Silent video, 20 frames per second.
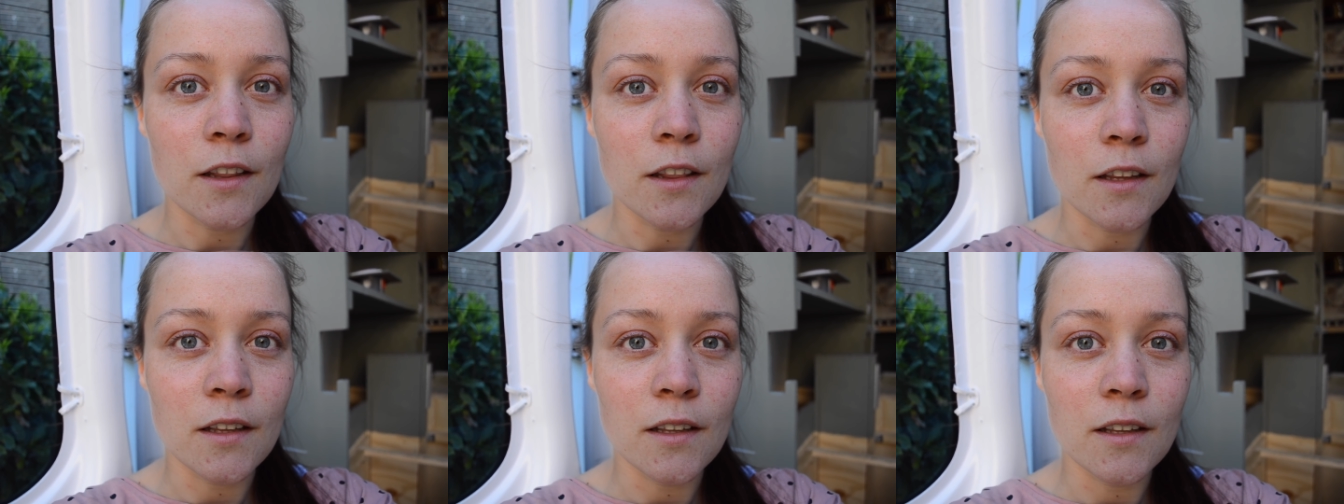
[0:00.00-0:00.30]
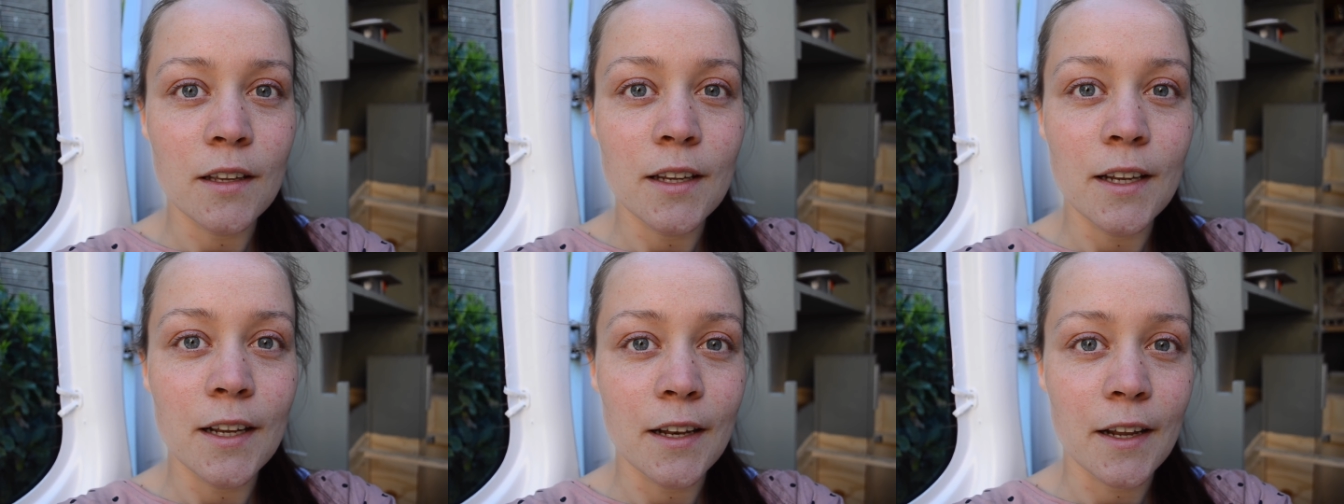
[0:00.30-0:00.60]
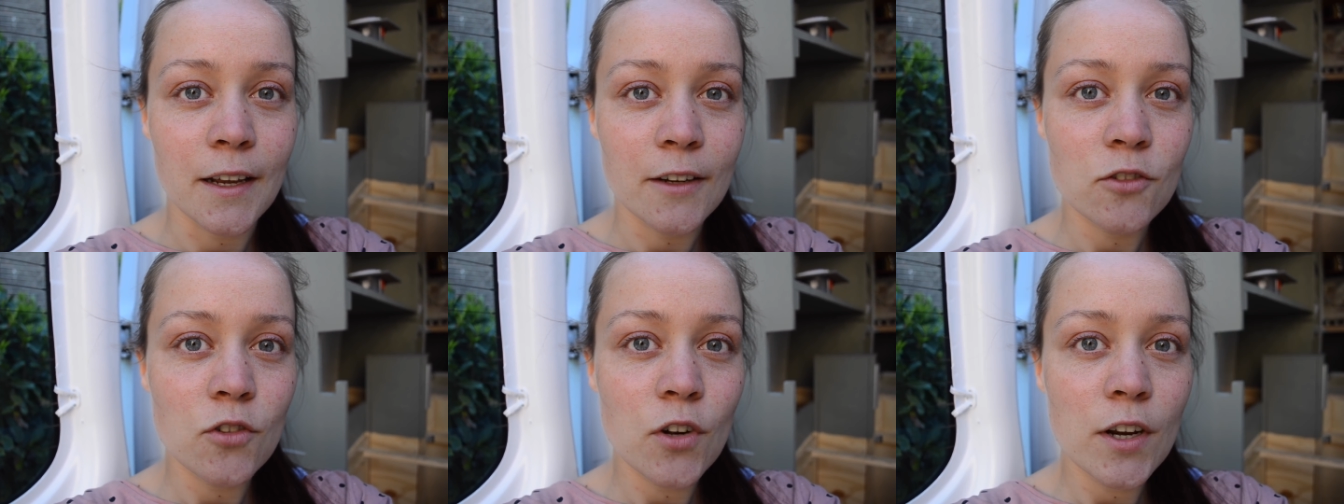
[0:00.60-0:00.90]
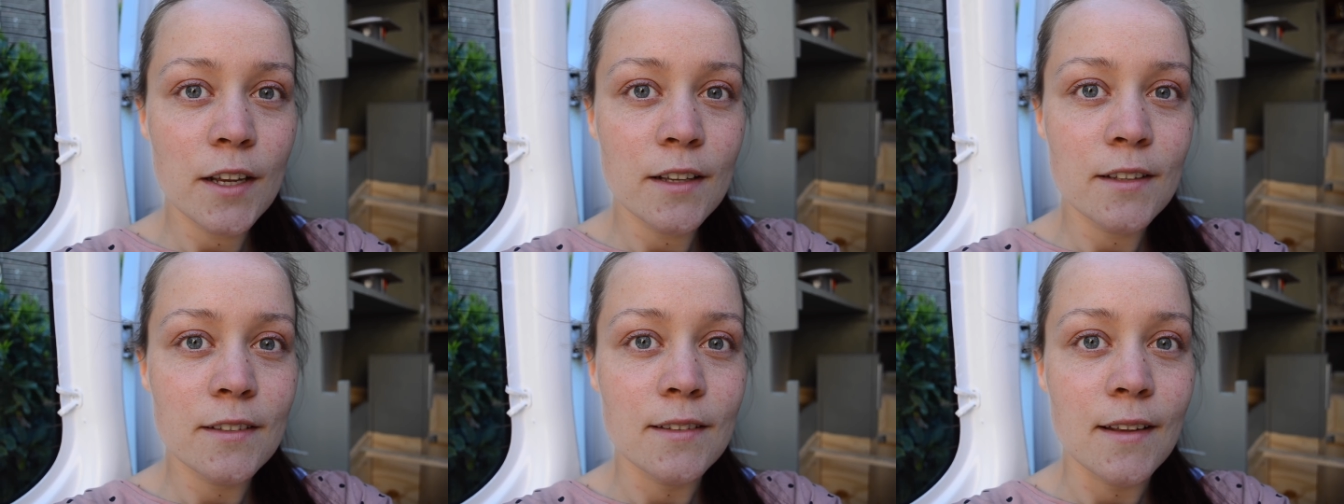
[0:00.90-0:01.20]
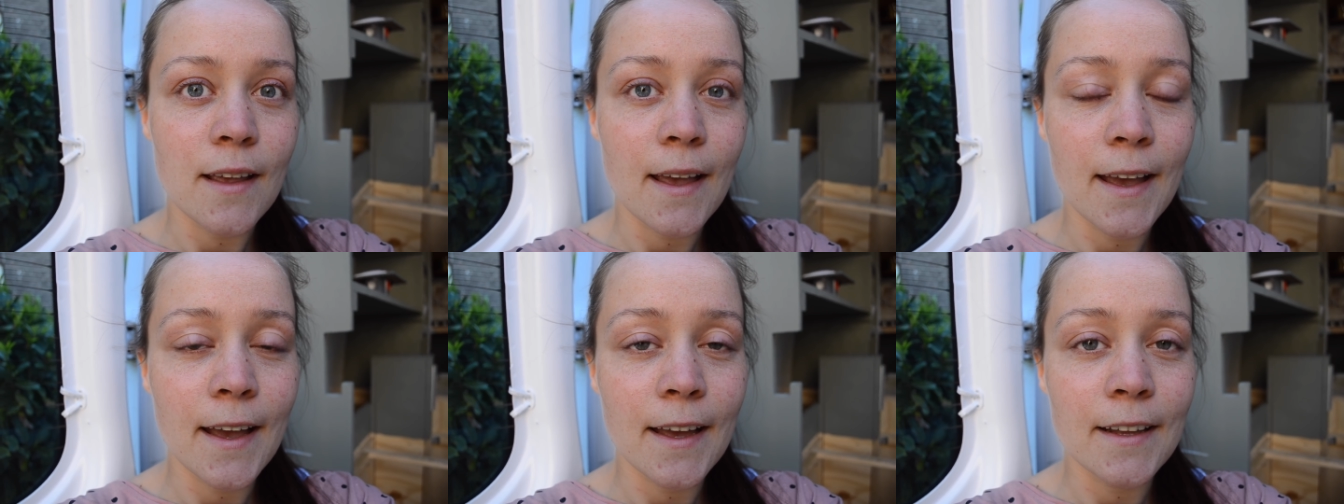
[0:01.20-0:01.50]
the electrics
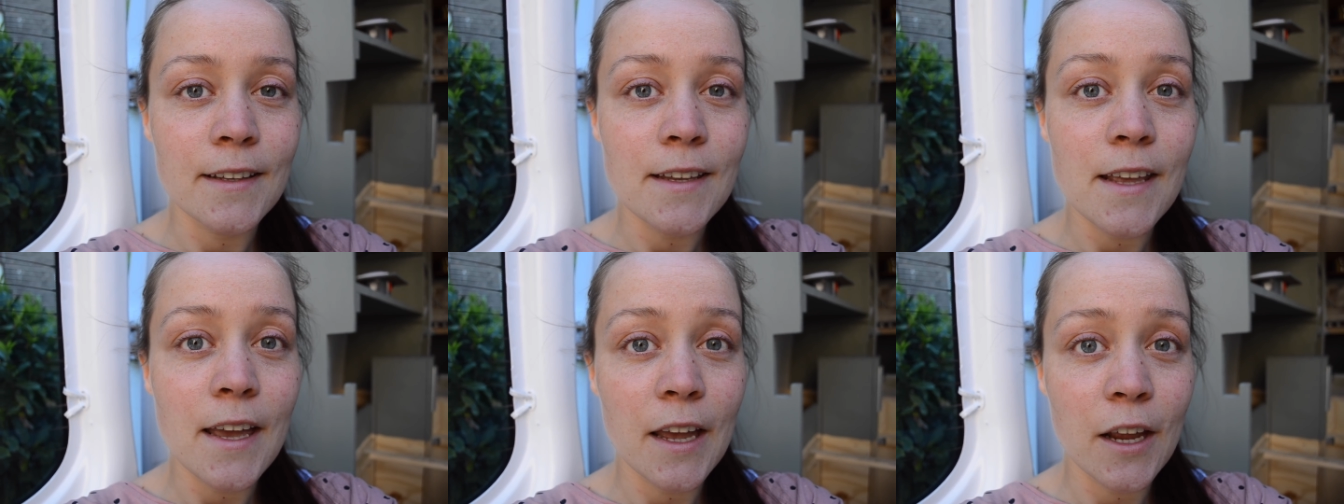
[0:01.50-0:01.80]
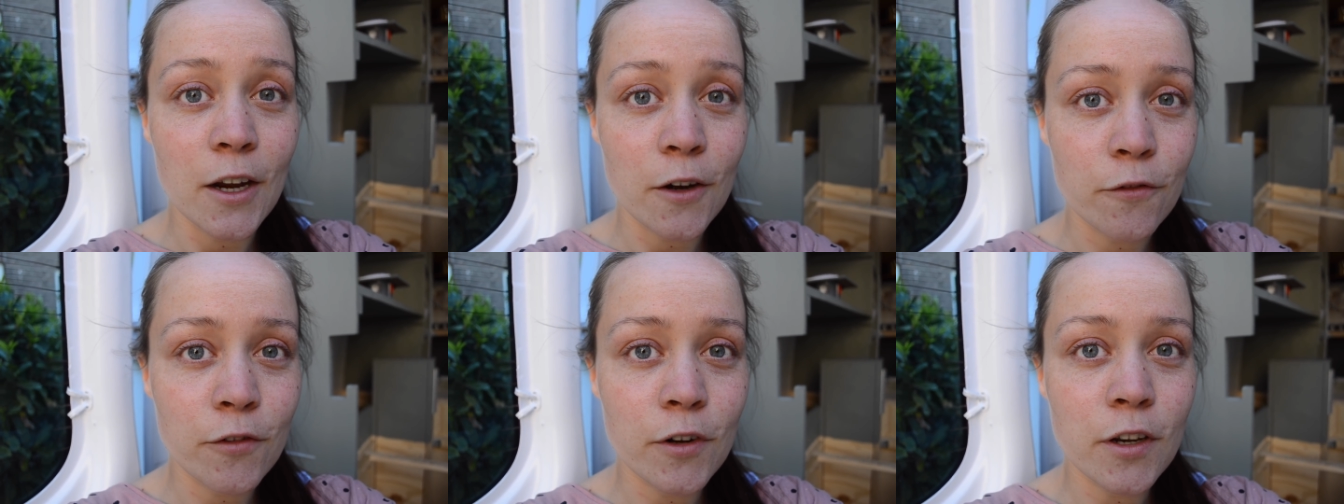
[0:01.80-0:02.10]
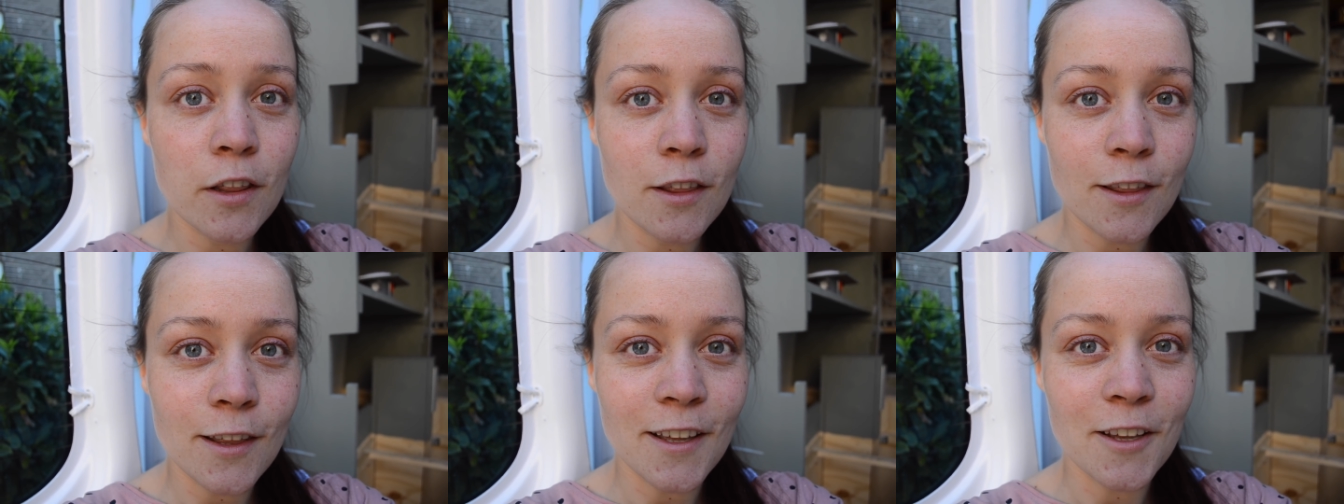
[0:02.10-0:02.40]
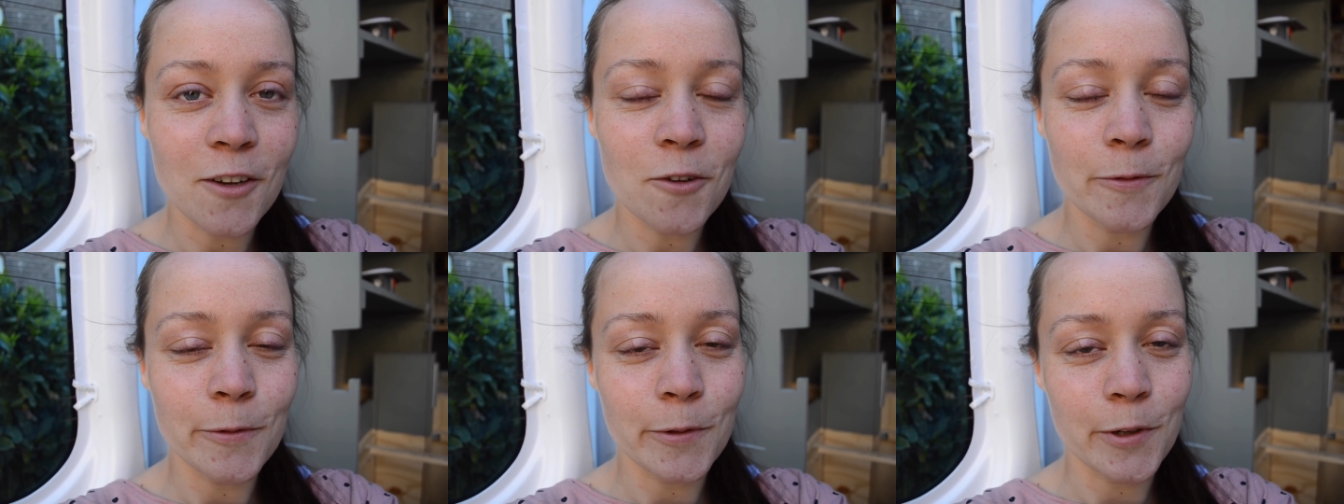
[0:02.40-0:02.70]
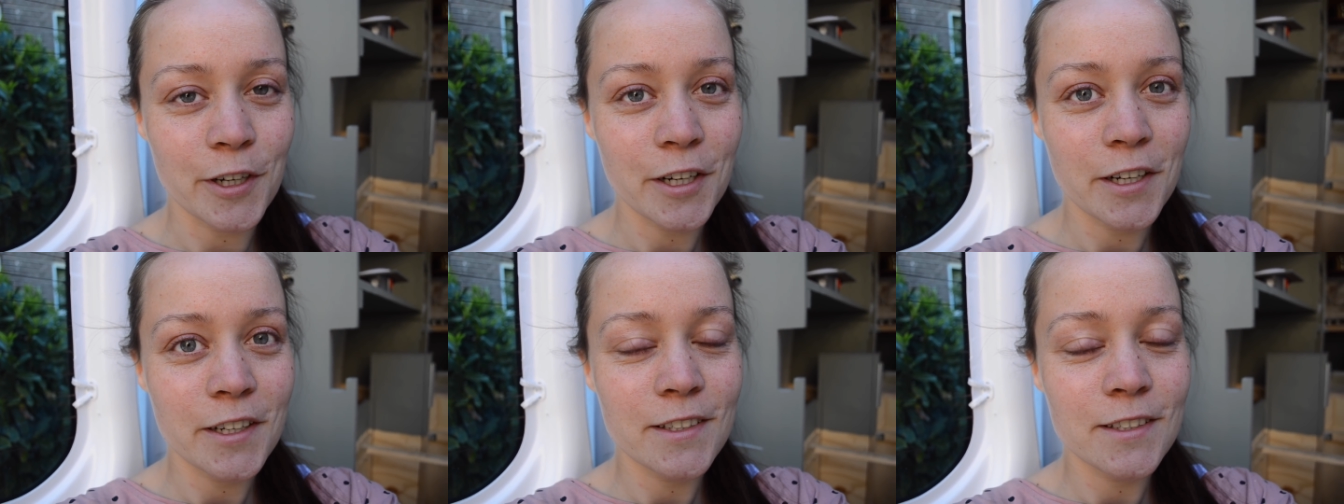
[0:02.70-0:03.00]
and everything
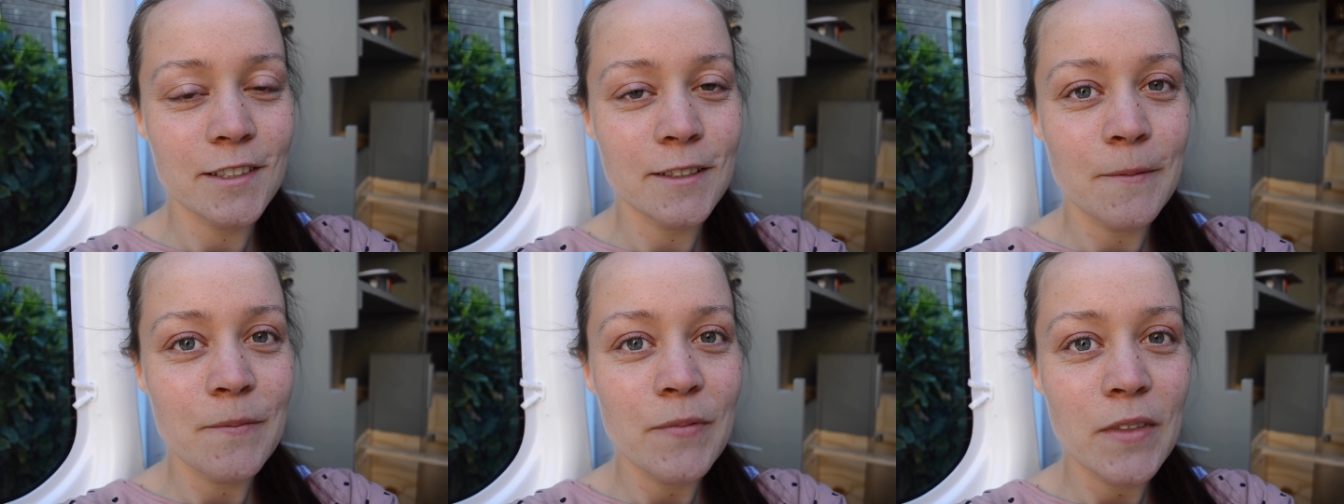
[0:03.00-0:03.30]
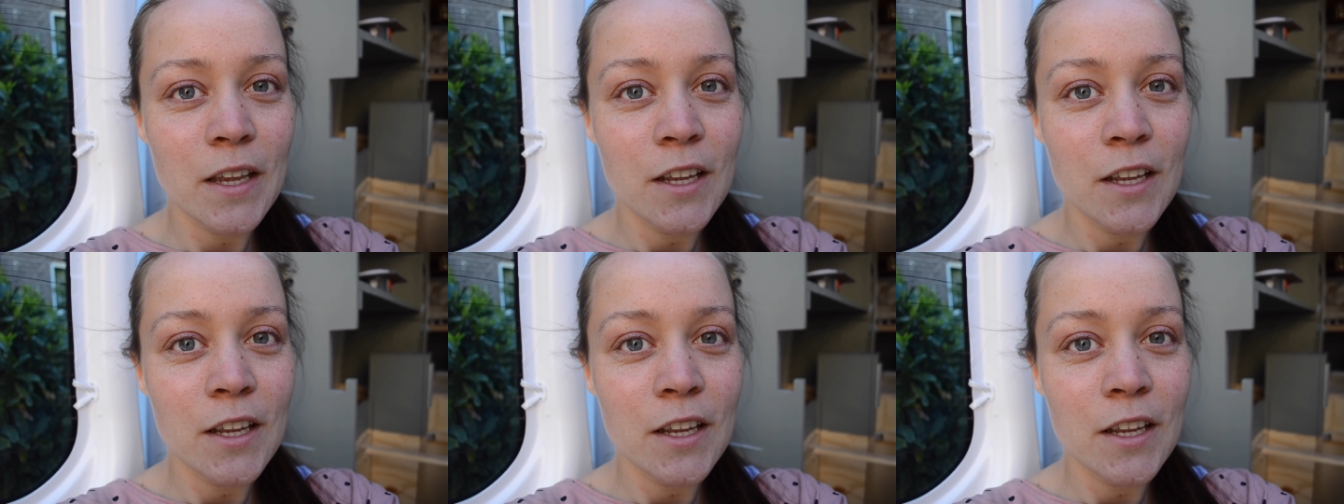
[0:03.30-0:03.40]
works.